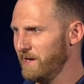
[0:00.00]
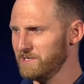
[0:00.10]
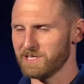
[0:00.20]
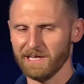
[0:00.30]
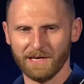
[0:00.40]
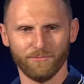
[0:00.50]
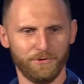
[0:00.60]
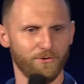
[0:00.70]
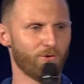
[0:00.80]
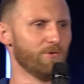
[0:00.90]
It's like
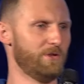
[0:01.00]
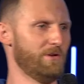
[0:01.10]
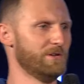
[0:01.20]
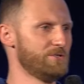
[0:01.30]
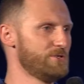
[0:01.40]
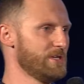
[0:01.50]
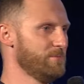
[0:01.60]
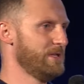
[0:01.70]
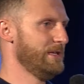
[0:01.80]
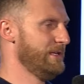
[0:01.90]
when you're holding on to
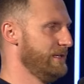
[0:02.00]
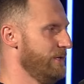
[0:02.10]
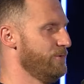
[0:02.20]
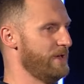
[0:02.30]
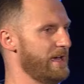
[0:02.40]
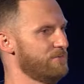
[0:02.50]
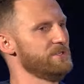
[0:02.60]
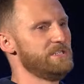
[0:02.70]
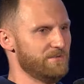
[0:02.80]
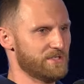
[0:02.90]
something, you can't
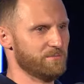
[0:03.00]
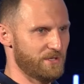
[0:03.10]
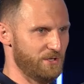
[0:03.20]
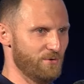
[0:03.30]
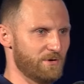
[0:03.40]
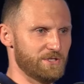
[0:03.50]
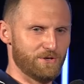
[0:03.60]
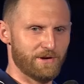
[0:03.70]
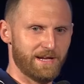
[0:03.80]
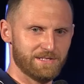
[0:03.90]
receive something new because
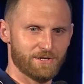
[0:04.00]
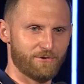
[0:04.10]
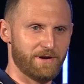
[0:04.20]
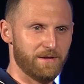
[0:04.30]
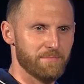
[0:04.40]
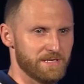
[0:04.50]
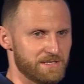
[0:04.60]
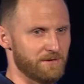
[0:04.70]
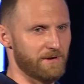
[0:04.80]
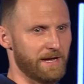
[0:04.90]
your hands are already
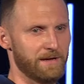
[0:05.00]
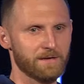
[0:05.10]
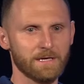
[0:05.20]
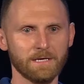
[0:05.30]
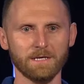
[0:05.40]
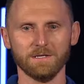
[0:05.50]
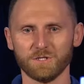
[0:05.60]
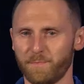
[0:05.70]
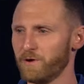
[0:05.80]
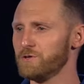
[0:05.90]
busy, right?
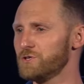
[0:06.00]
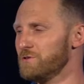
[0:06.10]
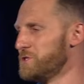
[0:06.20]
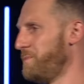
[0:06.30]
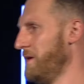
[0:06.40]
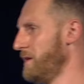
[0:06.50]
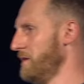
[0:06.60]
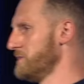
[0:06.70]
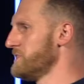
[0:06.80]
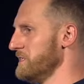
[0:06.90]
Spiritually
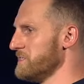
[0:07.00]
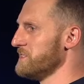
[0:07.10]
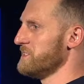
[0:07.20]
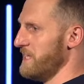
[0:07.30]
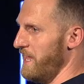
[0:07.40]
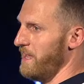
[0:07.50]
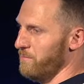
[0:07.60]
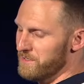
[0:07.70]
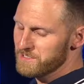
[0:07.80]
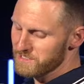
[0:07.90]
speaking, it's the
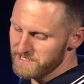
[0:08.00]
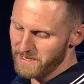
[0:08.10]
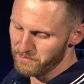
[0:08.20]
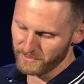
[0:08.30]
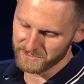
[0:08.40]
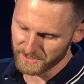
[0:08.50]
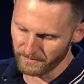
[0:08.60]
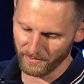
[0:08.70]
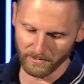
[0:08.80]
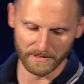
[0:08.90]
same. It's the same
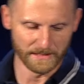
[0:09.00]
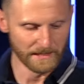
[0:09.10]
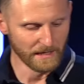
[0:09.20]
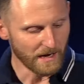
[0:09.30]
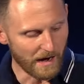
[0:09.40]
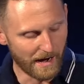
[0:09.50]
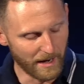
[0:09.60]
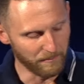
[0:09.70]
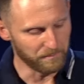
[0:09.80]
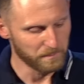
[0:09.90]
principle.
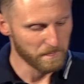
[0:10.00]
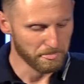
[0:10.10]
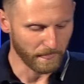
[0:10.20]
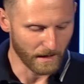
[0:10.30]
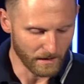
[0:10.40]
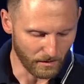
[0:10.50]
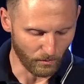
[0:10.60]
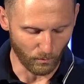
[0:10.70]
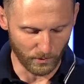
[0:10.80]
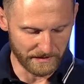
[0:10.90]
When
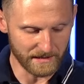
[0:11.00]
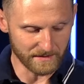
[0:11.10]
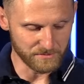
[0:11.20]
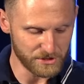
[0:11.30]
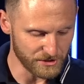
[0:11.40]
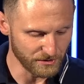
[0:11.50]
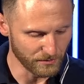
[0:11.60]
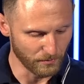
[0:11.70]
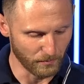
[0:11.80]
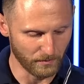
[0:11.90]
it comes
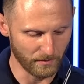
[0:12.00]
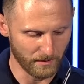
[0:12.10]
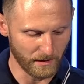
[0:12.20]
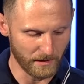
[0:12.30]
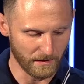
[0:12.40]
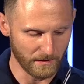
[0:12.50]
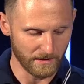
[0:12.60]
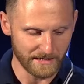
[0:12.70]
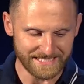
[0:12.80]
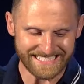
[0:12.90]
to
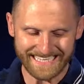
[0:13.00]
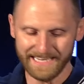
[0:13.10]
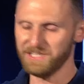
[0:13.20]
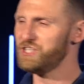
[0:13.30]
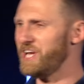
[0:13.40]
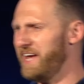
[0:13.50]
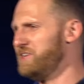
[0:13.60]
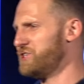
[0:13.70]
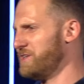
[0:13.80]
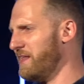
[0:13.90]
seeing
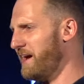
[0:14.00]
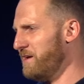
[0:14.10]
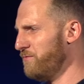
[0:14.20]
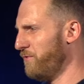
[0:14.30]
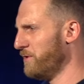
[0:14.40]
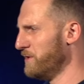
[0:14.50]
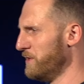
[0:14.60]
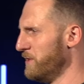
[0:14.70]
change in life